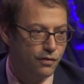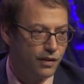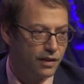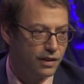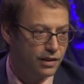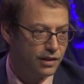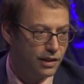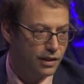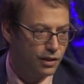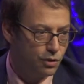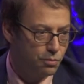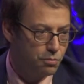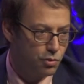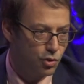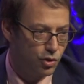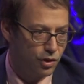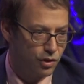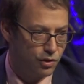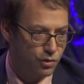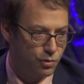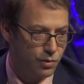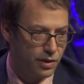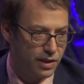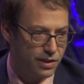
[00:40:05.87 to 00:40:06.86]
a little more
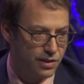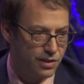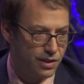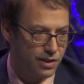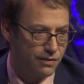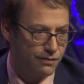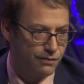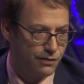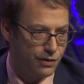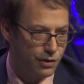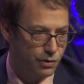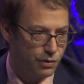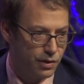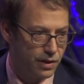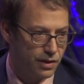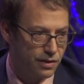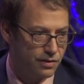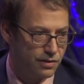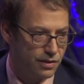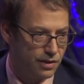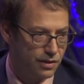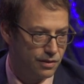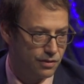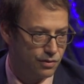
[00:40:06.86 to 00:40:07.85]
question
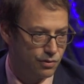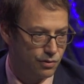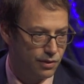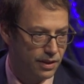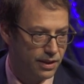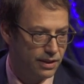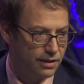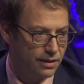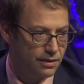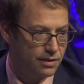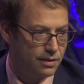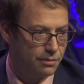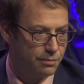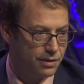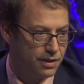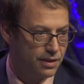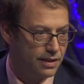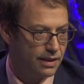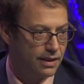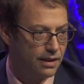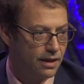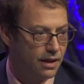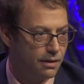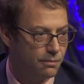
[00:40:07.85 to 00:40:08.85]
focused on the screen,
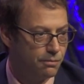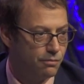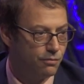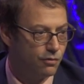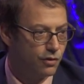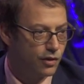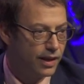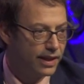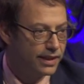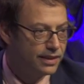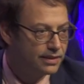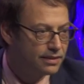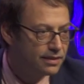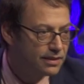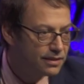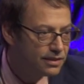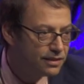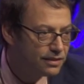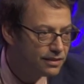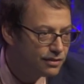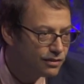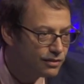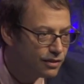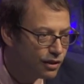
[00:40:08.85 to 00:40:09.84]
someone um, writes, this
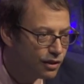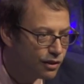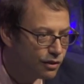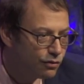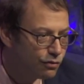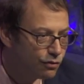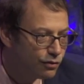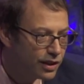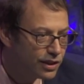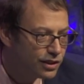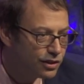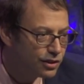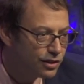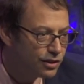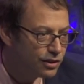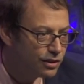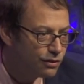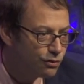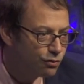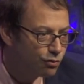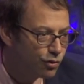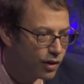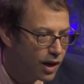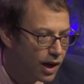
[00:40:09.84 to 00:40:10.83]
is
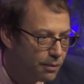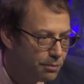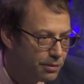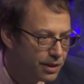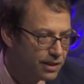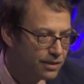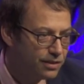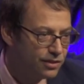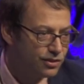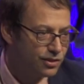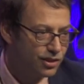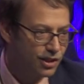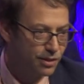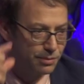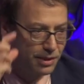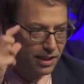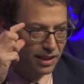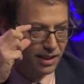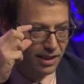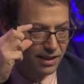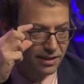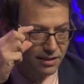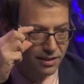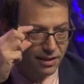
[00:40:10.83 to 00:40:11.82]
Richard Robbins, sorry,
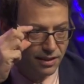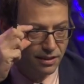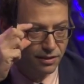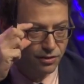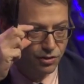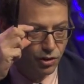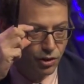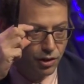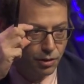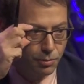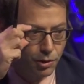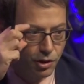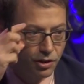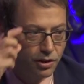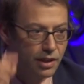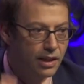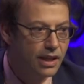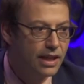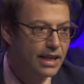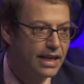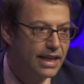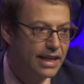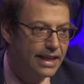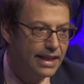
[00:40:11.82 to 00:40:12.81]
my eyesight is horrible.
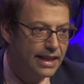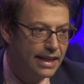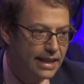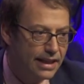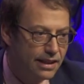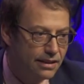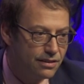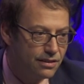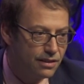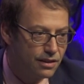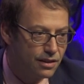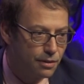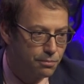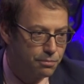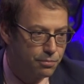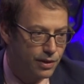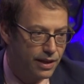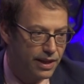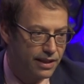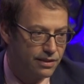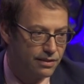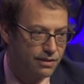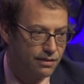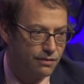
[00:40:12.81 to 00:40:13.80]
Isn't the
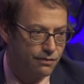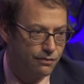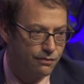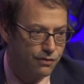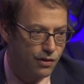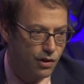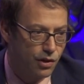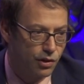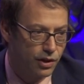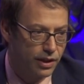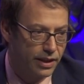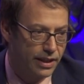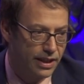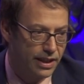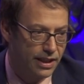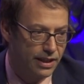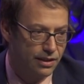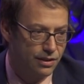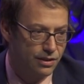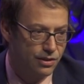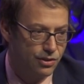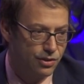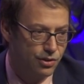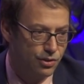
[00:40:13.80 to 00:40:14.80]
press falling
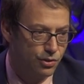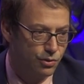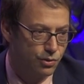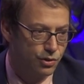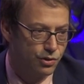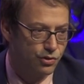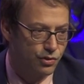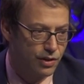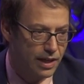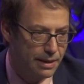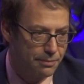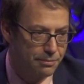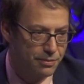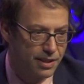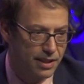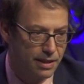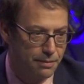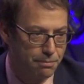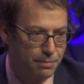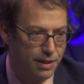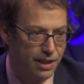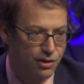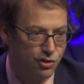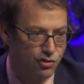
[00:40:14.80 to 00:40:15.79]
into a trap
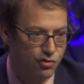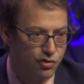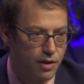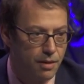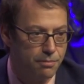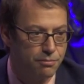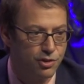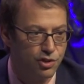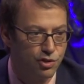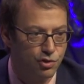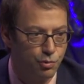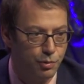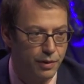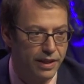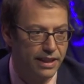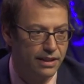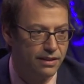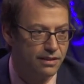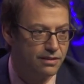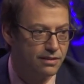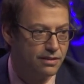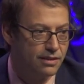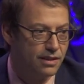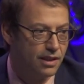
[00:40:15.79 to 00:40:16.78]
set by Trump's
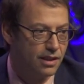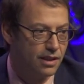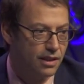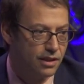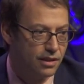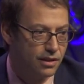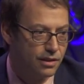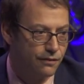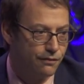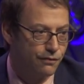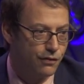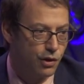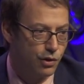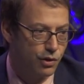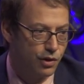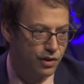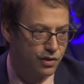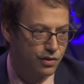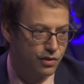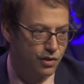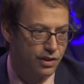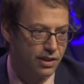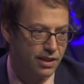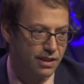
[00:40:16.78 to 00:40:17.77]
tweets to focus
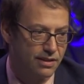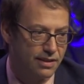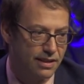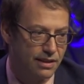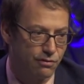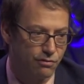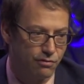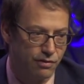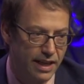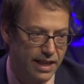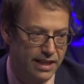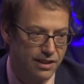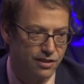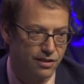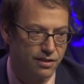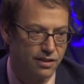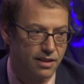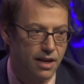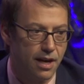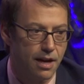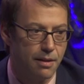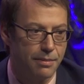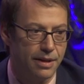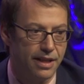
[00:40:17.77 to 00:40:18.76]
on his outrageous
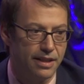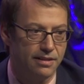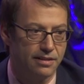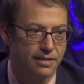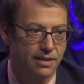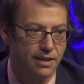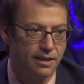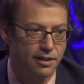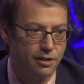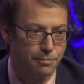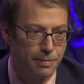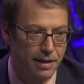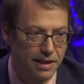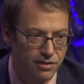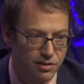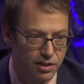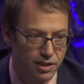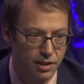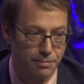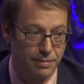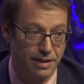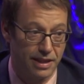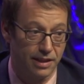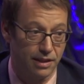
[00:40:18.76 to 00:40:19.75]
comments, especially
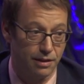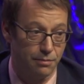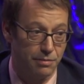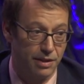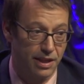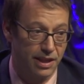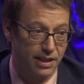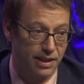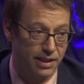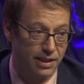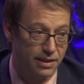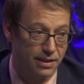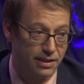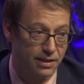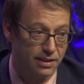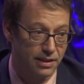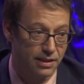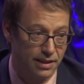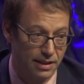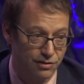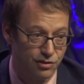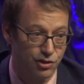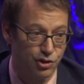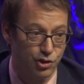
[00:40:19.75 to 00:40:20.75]
about the media, as